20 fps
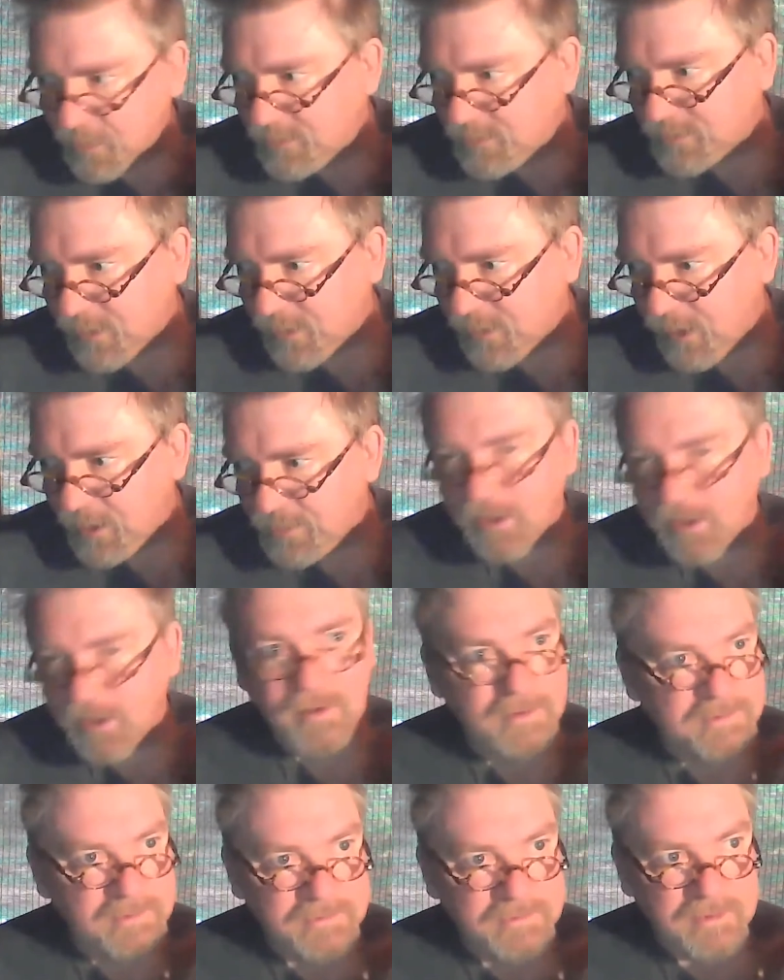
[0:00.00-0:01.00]
on stage, I
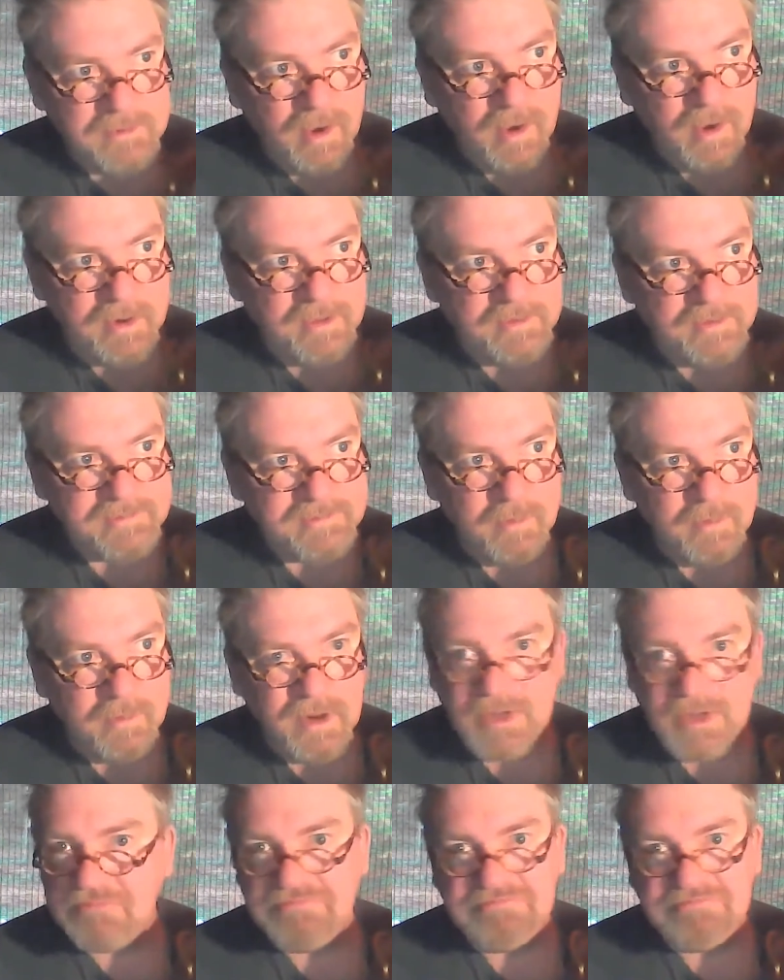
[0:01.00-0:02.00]
looked at the audience, and I
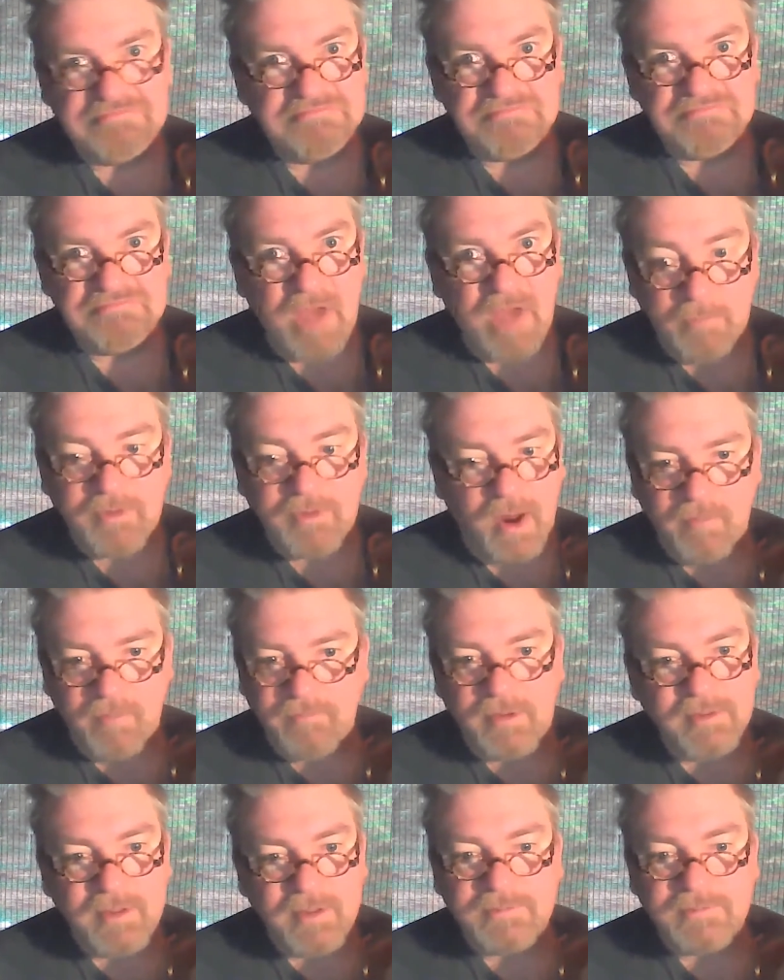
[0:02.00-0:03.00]
went, I'm
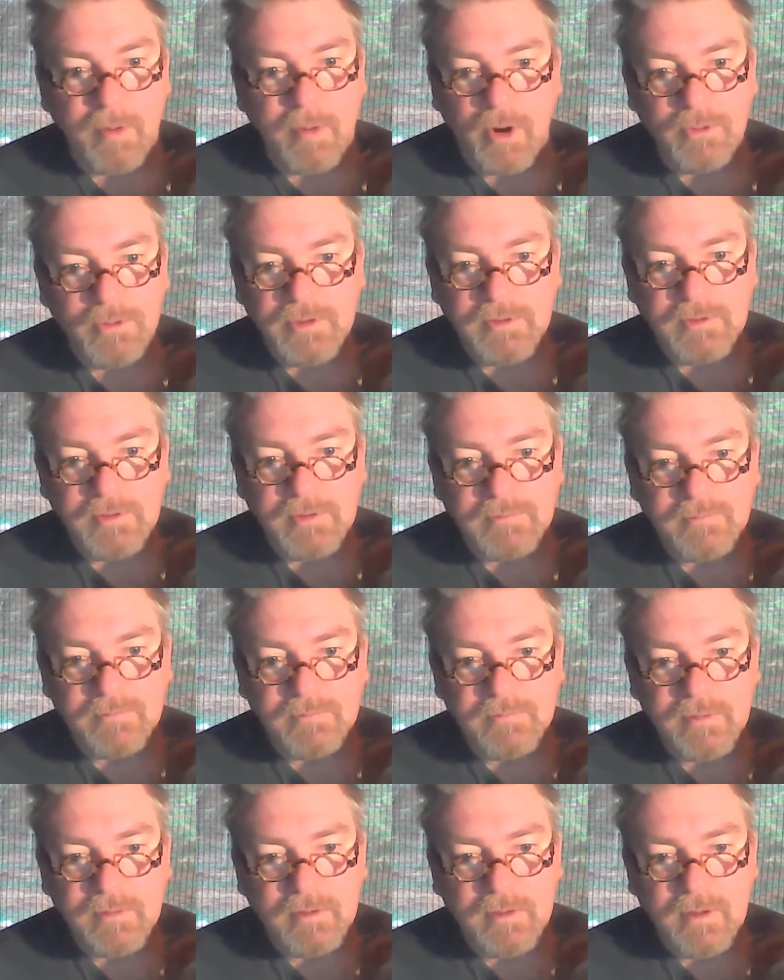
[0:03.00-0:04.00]
driving this boat.
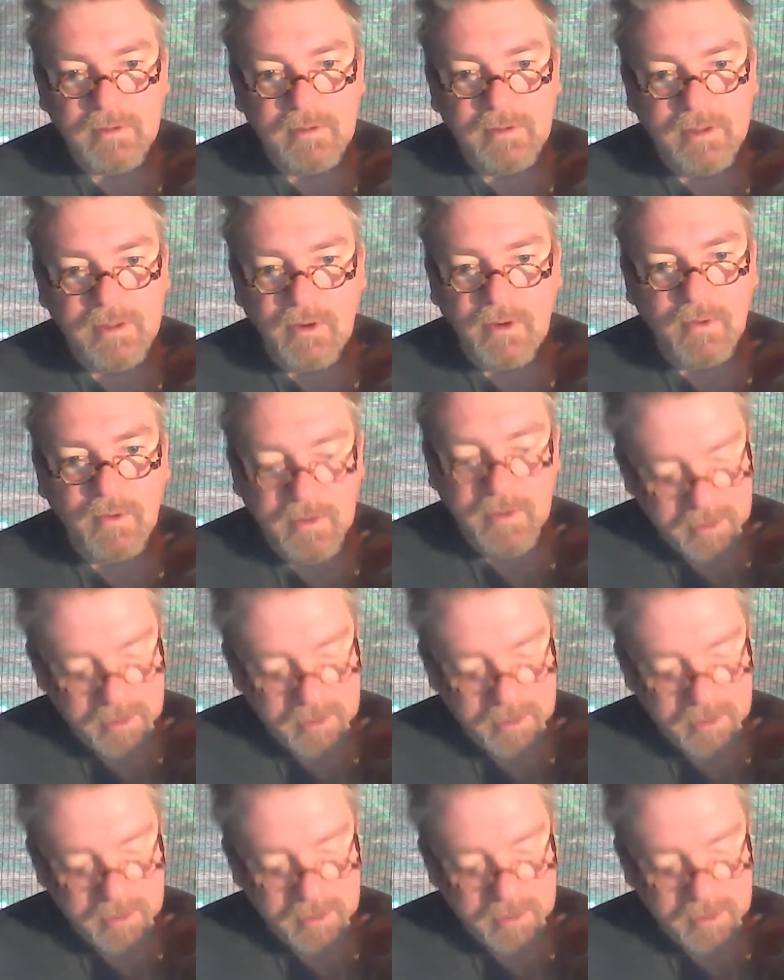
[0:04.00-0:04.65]
You know,